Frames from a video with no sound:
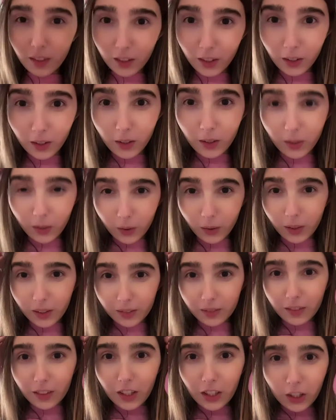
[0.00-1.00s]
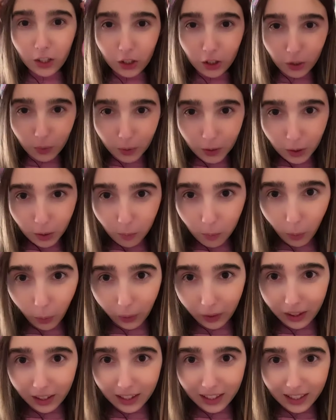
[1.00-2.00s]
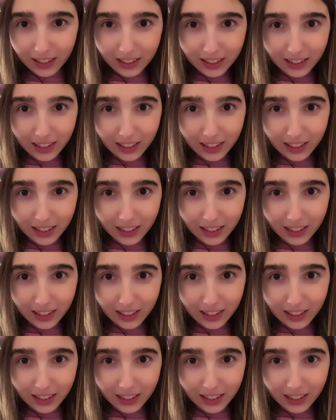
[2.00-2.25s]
Unicorn. Should we do both of these?